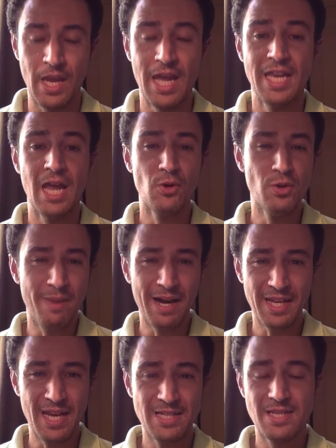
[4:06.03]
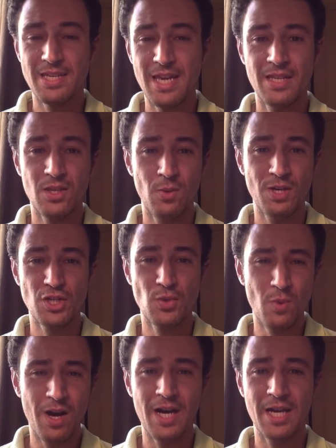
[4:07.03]
Now, you might ask again the question
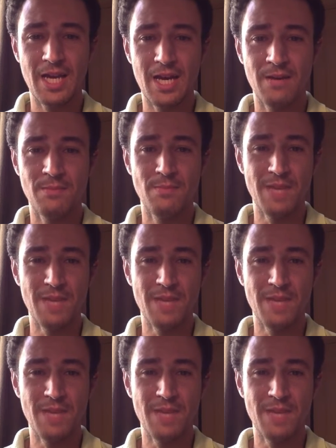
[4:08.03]
why I'm